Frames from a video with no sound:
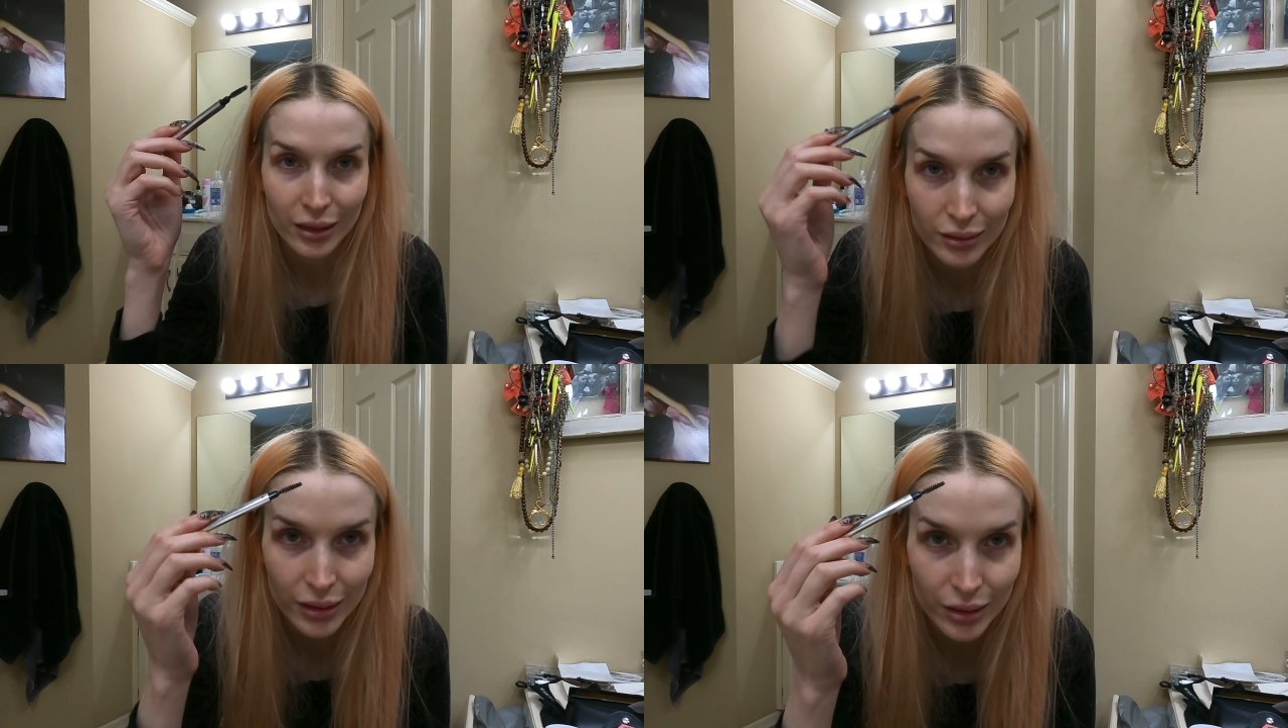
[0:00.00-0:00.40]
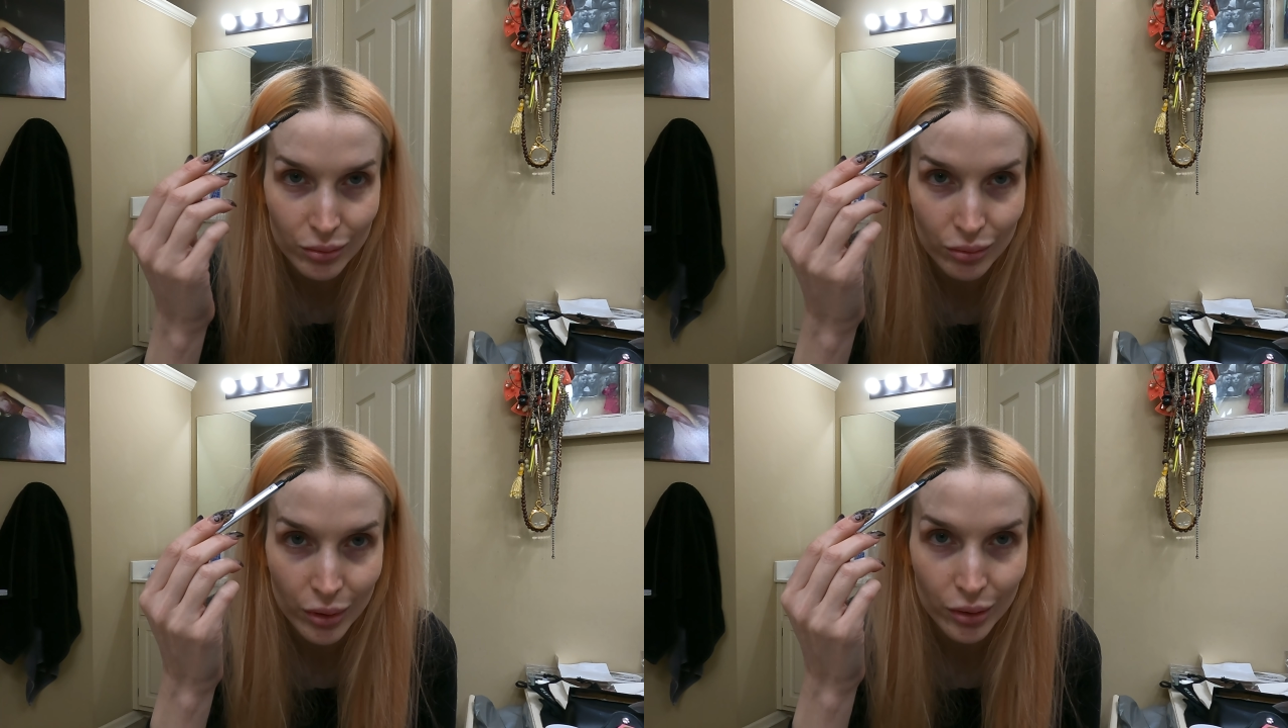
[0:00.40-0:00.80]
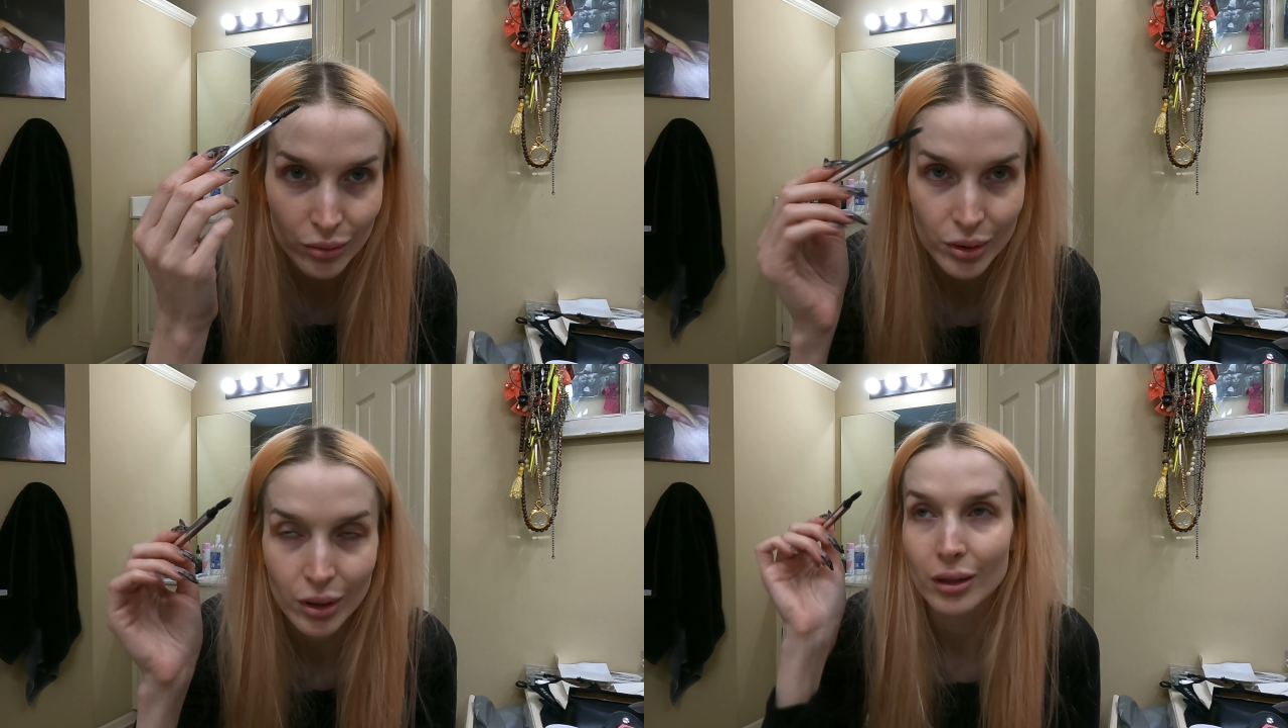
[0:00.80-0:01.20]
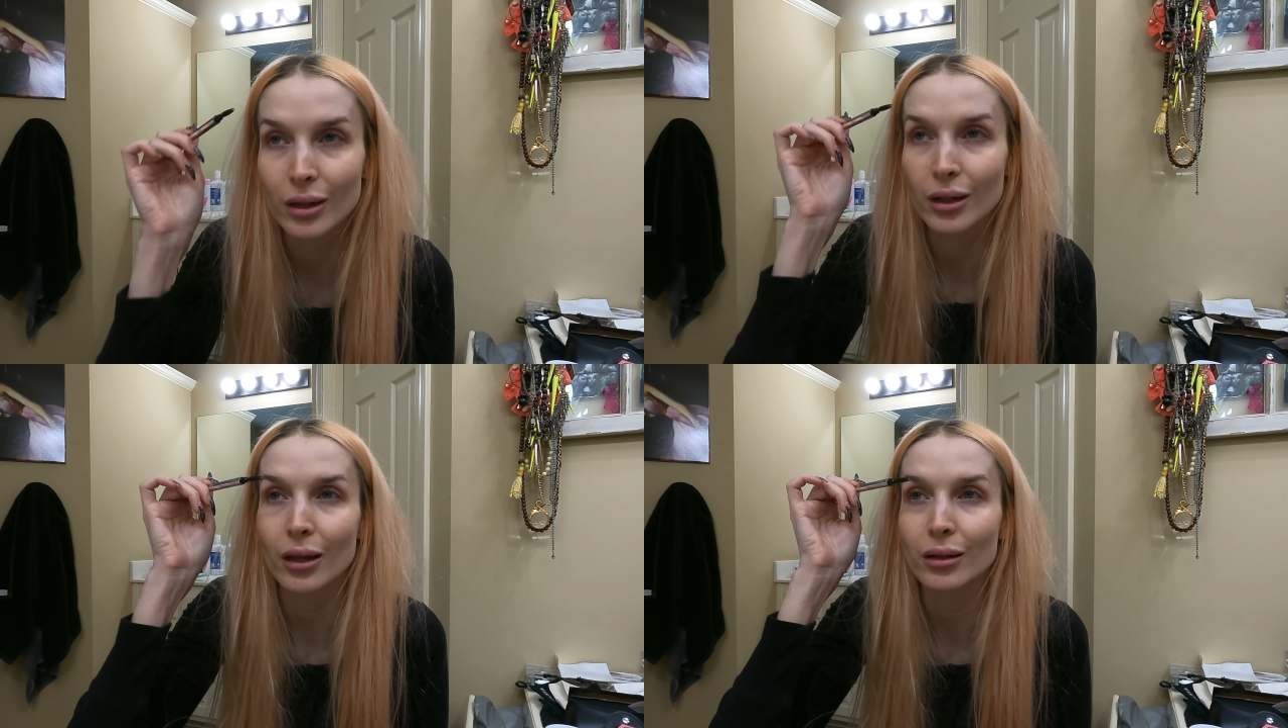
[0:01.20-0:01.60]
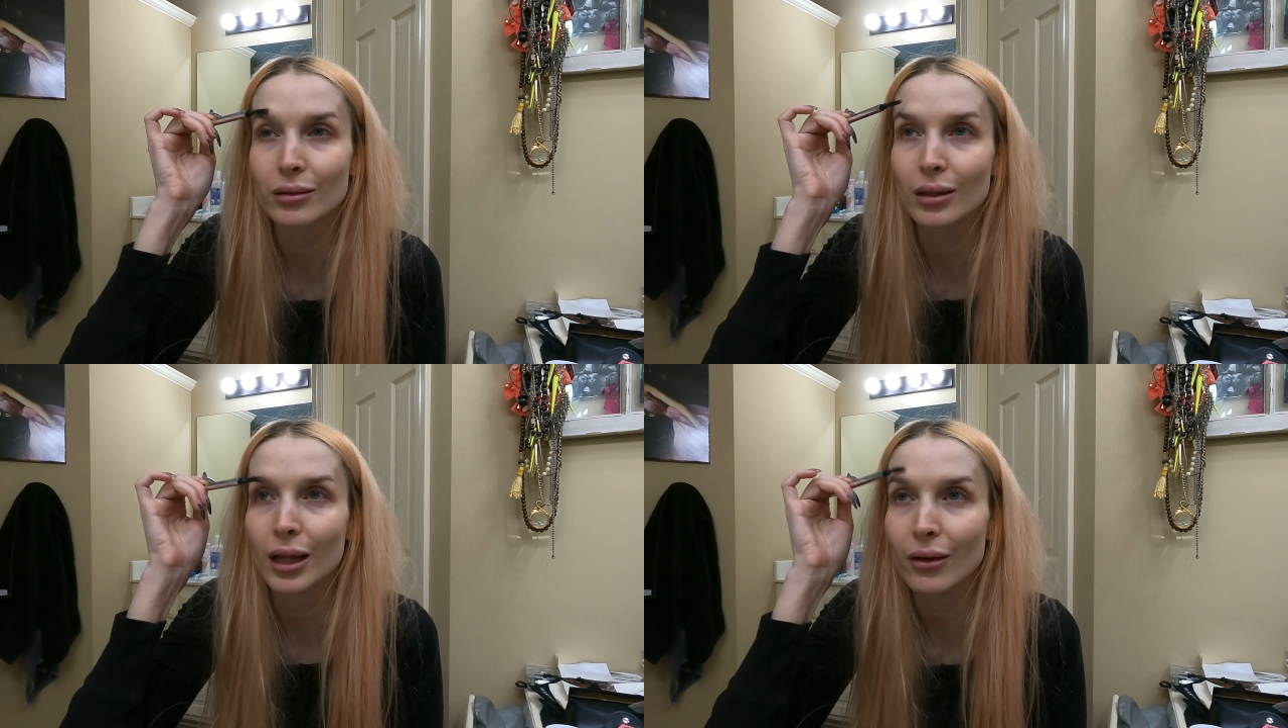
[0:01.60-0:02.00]
These roots are on another
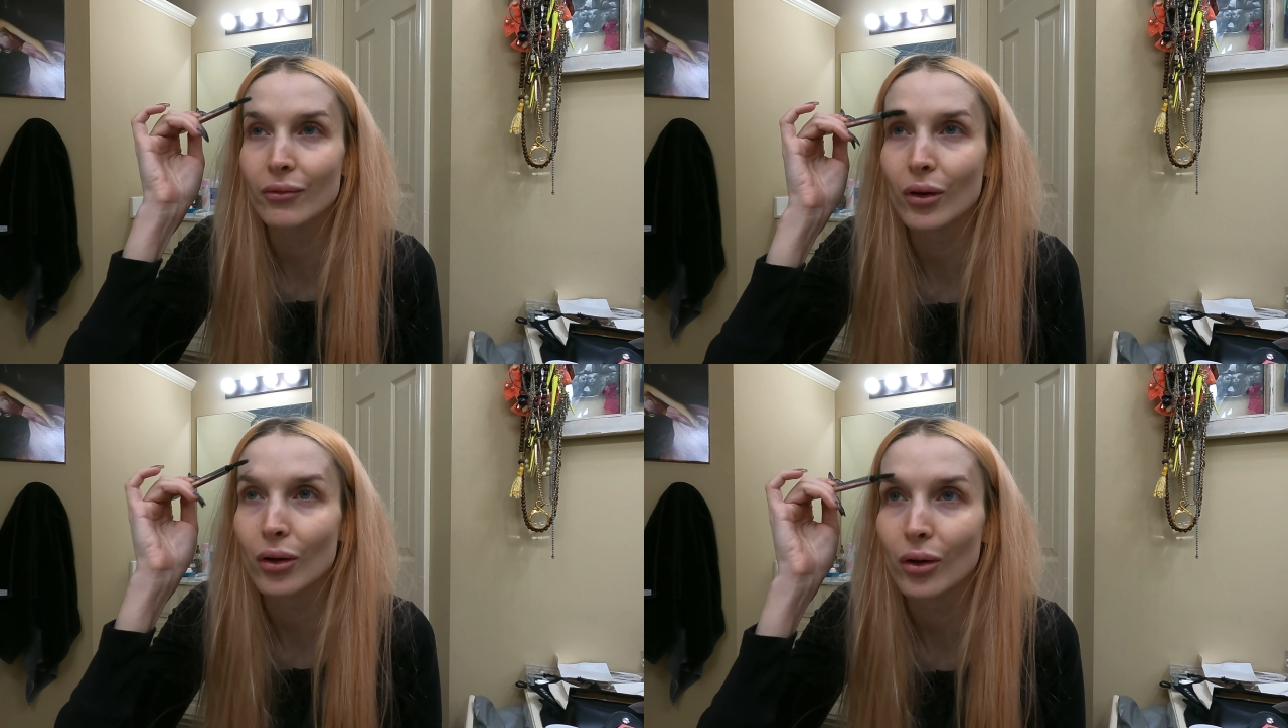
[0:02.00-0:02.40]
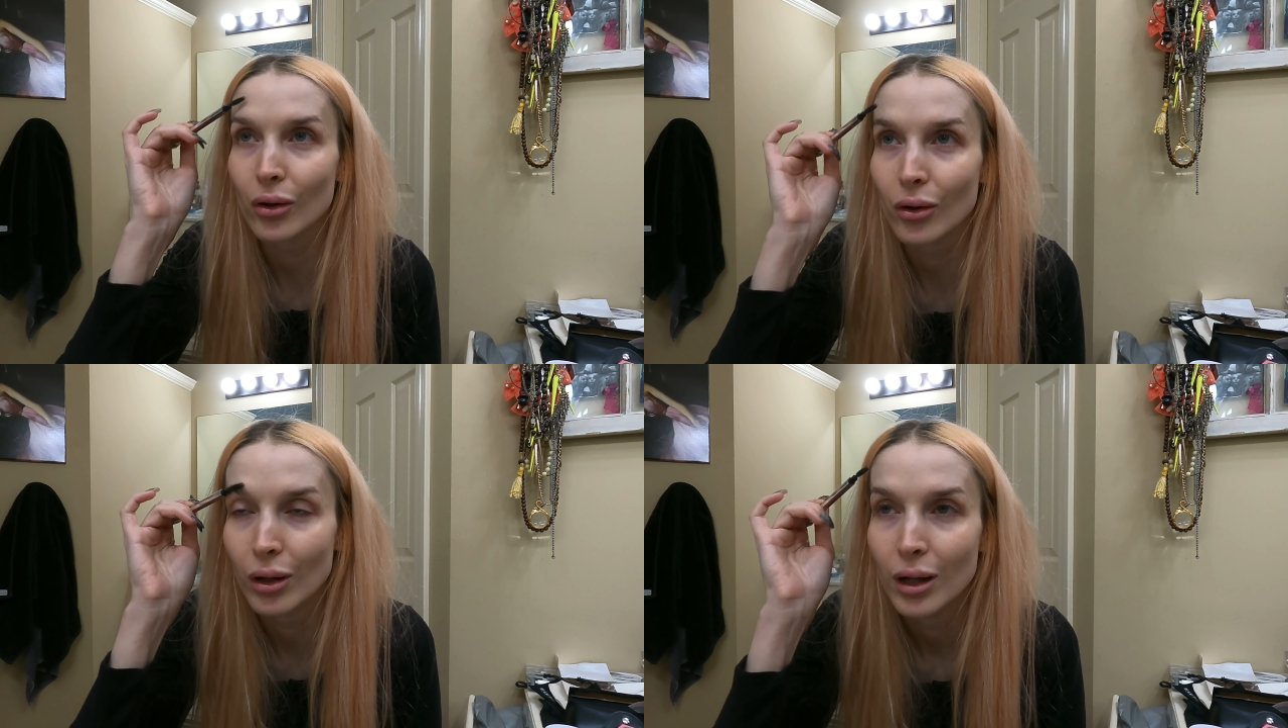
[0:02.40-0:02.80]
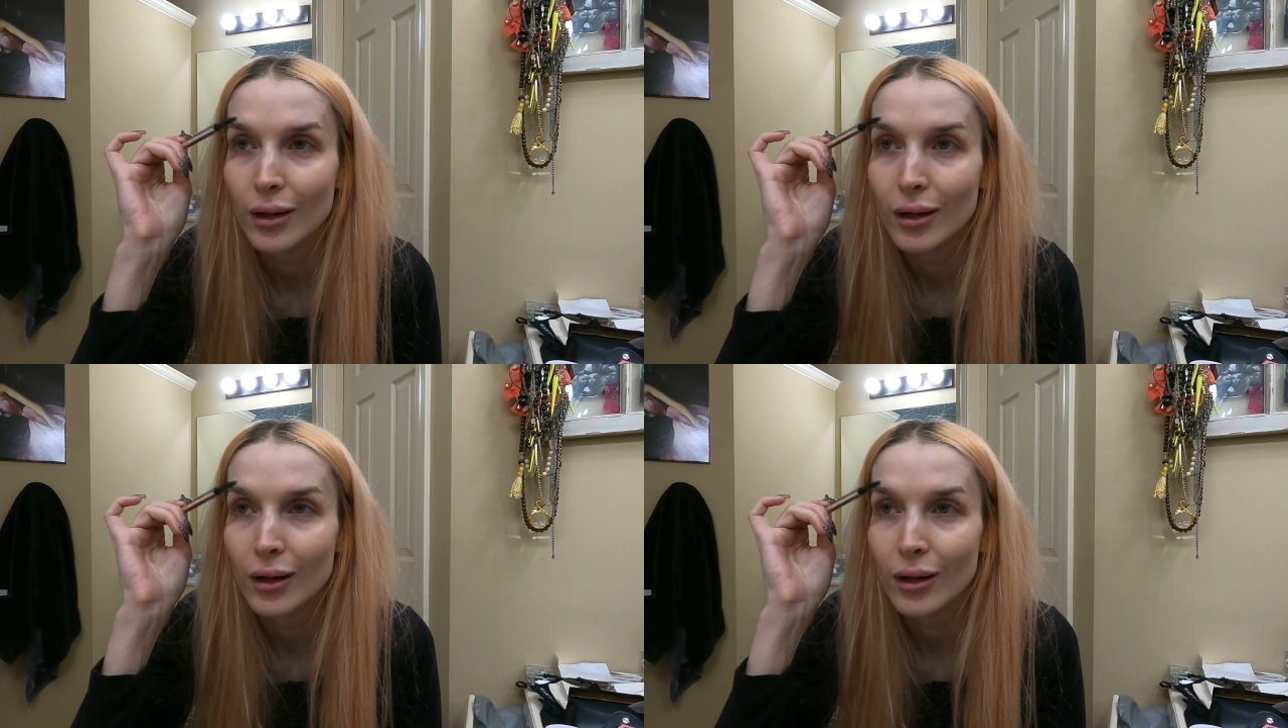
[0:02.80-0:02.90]
level.